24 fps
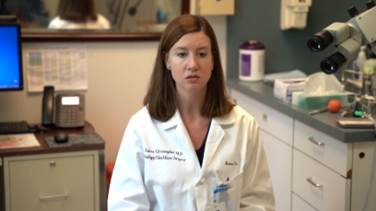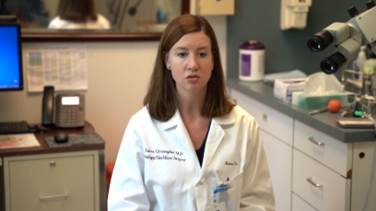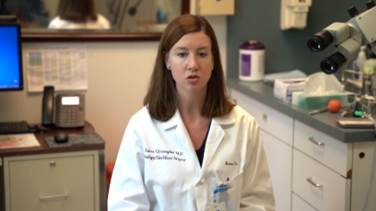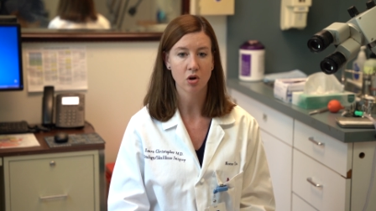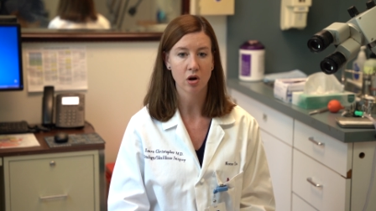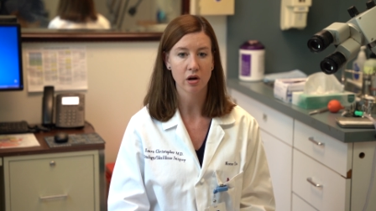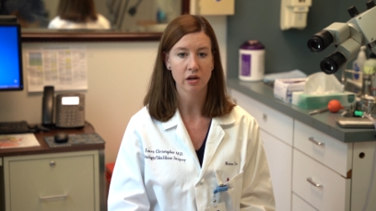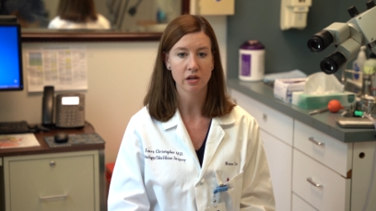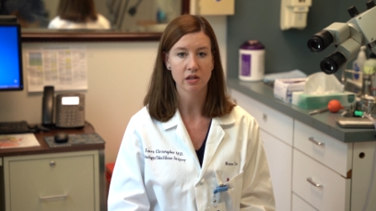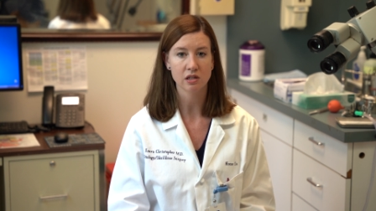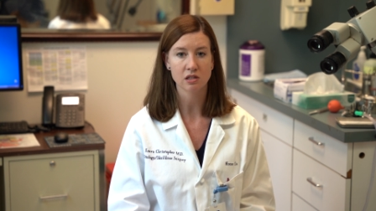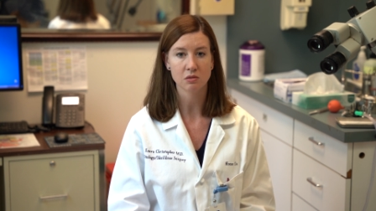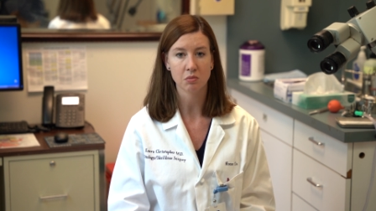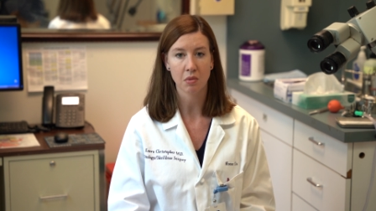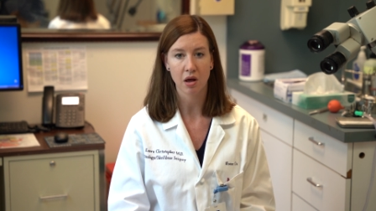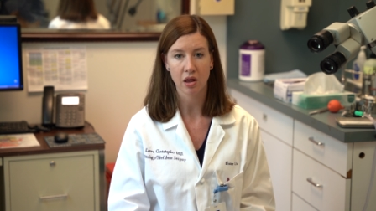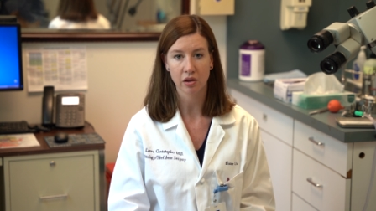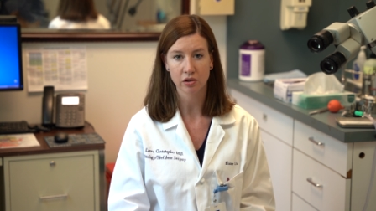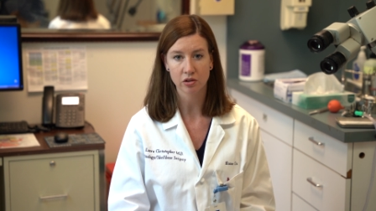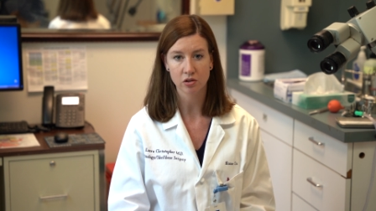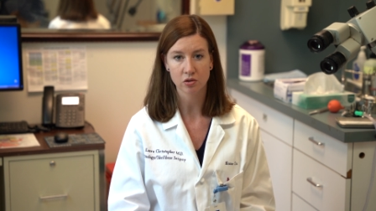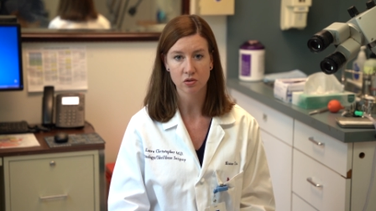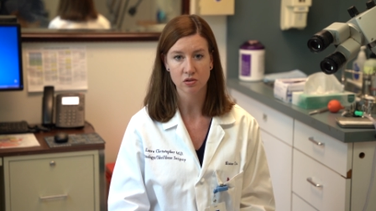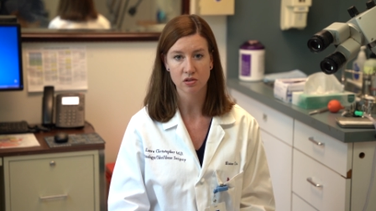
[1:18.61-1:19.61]
targeted to
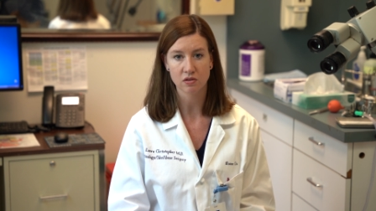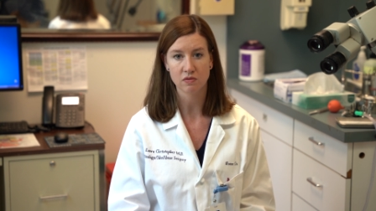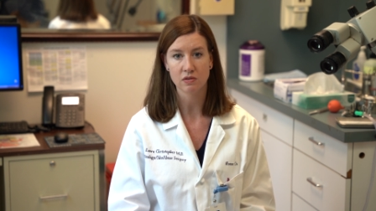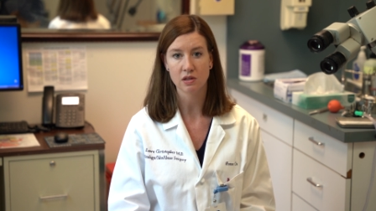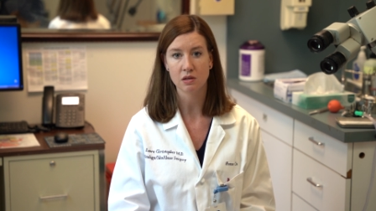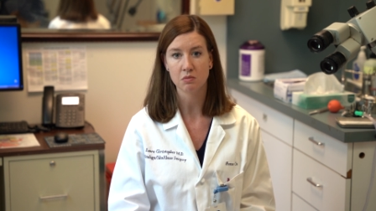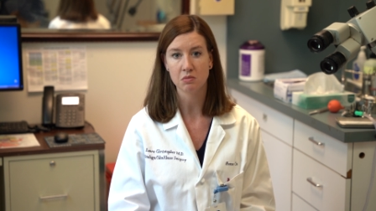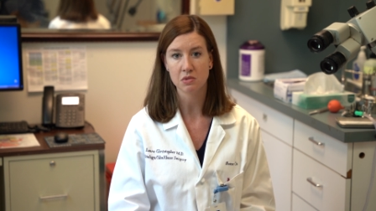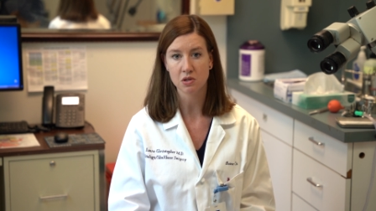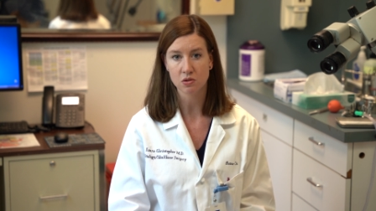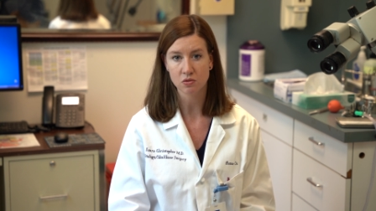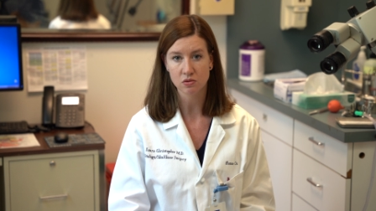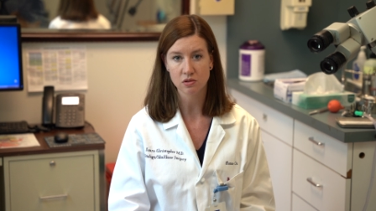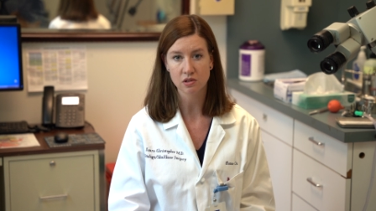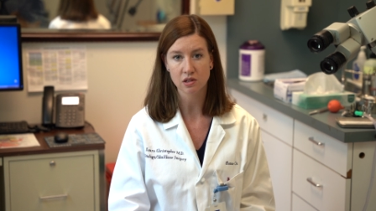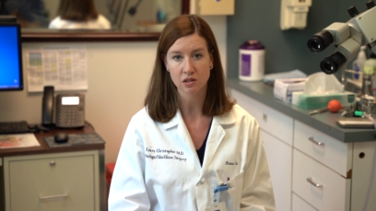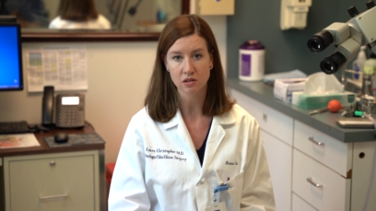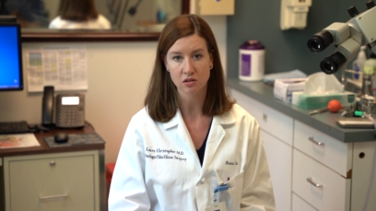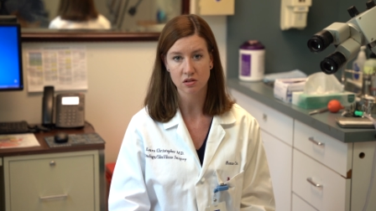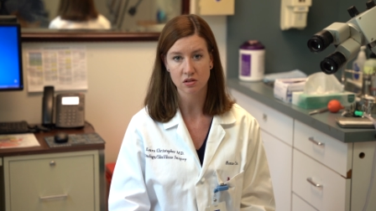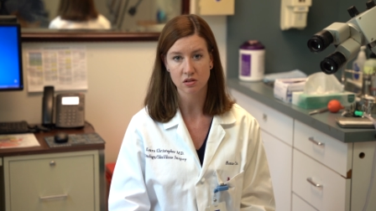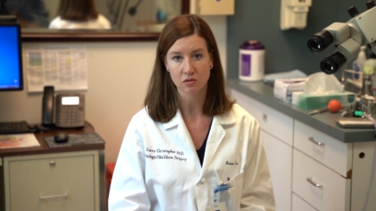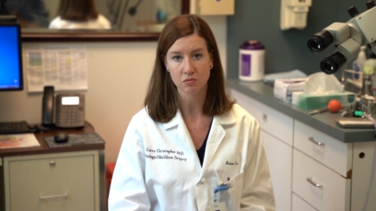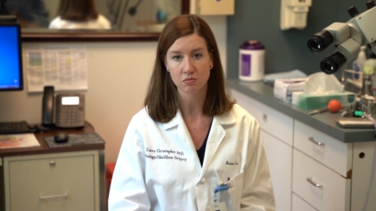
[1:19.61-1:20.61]
molecules of the immune
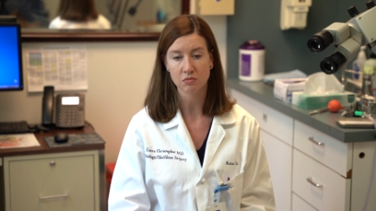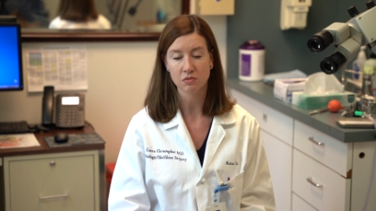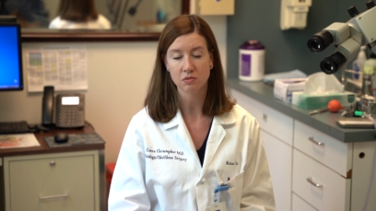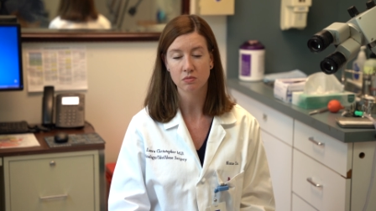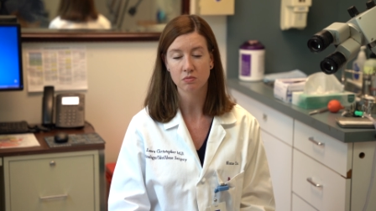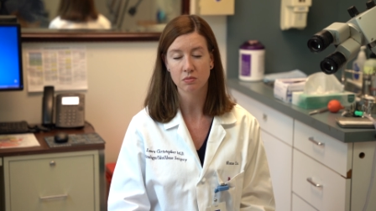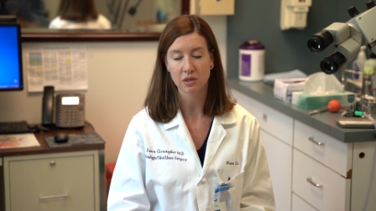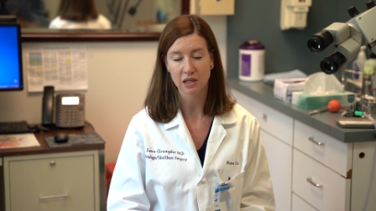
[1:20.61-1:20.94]
system,